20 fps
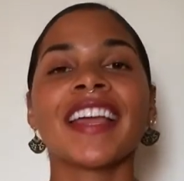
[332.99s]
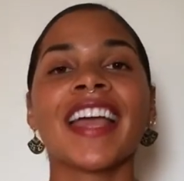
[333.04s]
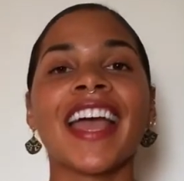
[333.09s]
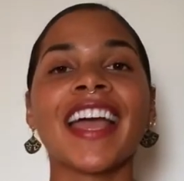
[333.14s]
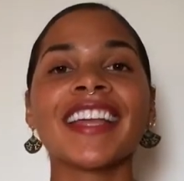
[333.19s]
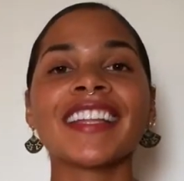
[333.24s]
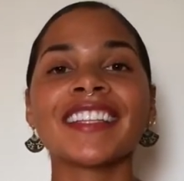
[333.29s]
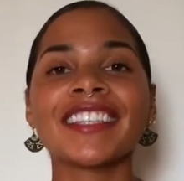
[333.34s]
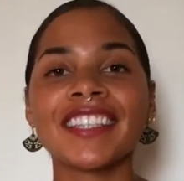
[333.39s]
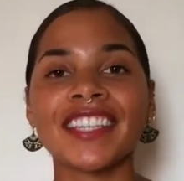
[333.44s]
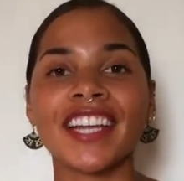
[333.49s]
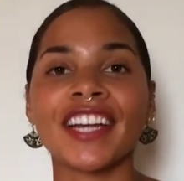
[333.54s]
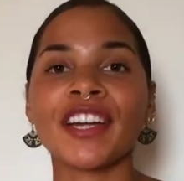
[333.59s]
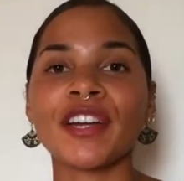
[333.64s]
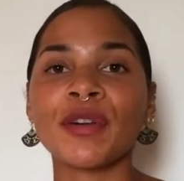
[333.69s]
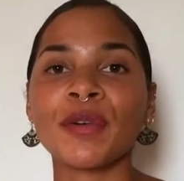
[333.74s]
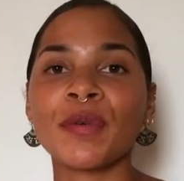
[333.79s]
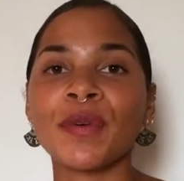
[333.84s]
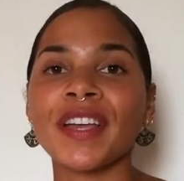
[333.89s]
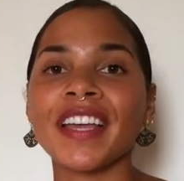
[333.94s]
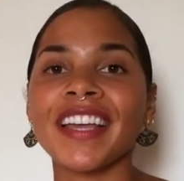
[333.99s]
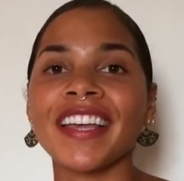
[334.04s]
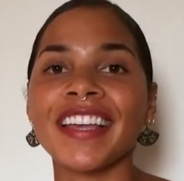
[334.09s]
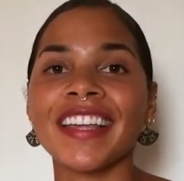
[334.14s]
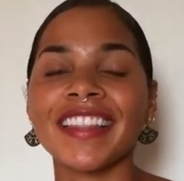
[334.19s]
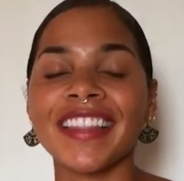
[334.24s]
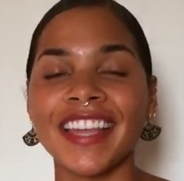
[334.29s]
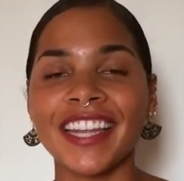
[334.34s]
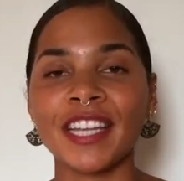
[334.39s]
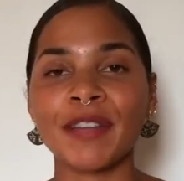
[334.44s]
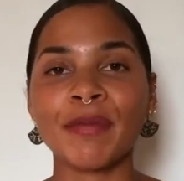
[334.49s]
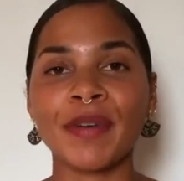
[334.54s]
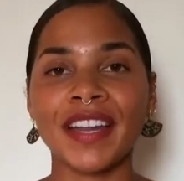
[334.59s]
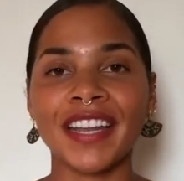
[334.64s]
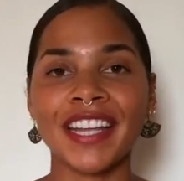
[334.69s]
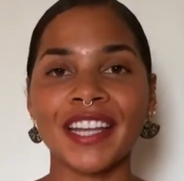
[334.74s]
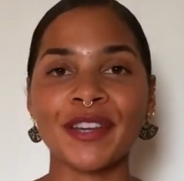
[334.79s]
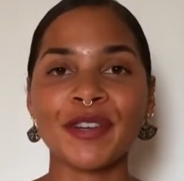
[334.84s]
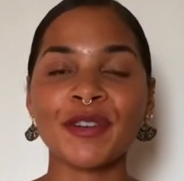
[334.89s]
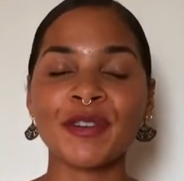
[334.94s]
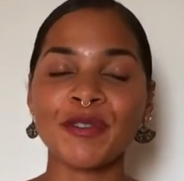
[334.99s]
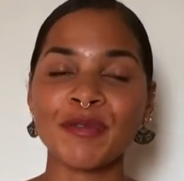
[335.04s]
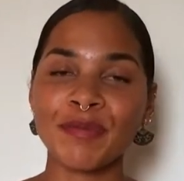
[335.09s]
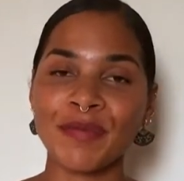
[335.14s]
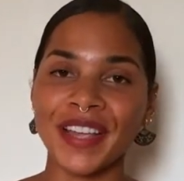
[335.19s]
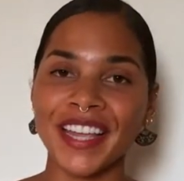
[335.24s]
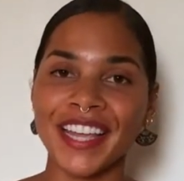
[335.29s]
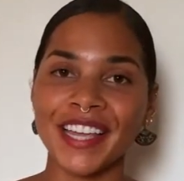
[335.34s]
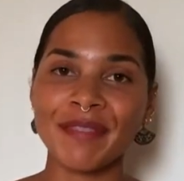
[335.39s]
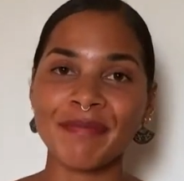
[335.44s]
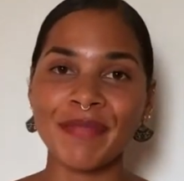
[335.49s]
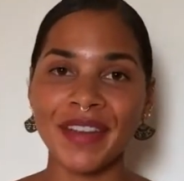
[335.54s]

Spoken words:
and share it with anybody who may